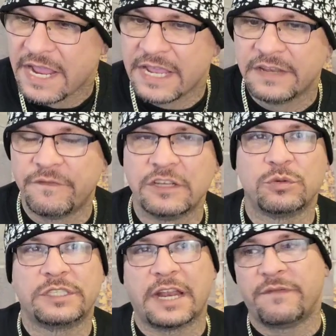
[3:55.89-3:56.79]

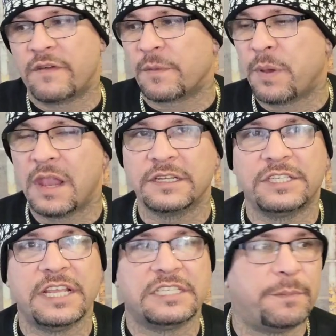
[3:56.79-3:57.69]
individuals that have never
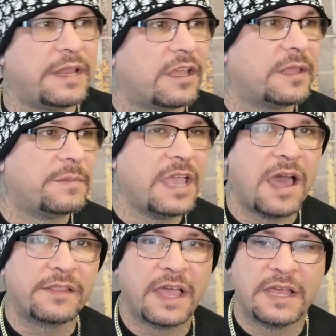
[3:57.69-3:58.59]
politicked, been on them
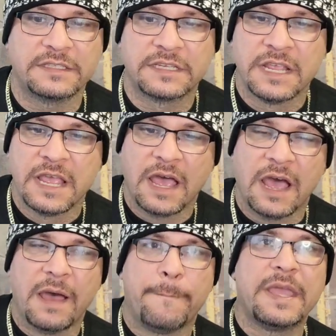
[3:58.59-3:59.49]
yardas,
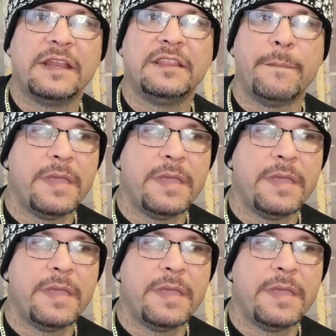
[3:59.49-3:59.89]
been in the